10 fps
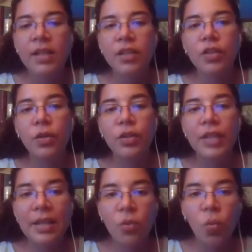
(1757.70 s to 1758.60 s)
So
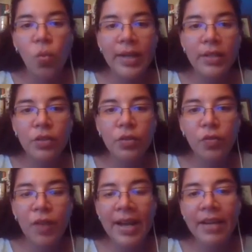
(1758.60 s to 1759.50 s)
day 1 to
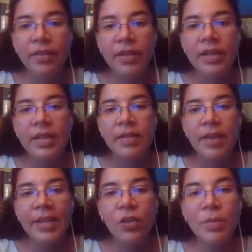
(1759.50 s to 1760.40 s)
5,
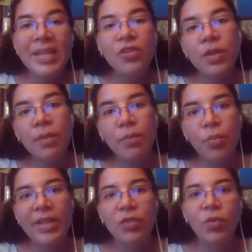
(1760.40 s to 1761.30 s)
endometrium
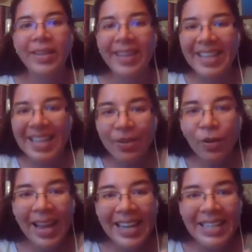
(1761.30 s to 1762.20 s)
breaks one. The inner
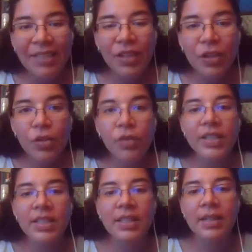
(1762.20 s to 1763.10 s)
lining of the
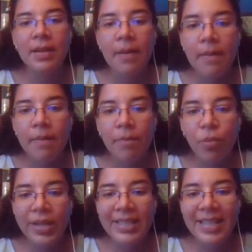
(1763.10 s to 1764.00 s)
uterus
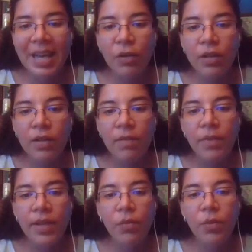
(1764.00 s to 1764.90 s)
breaks down,
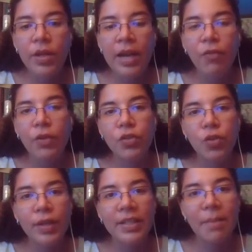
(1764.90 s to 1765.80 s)
and we have what's
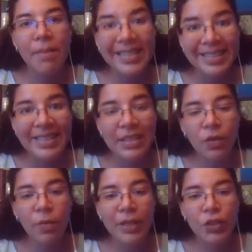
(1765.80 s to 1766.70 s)
known as the menses
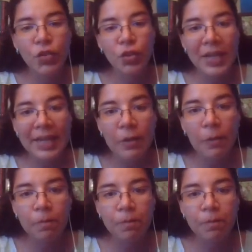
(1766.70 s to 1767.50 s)
or menstrual cycle.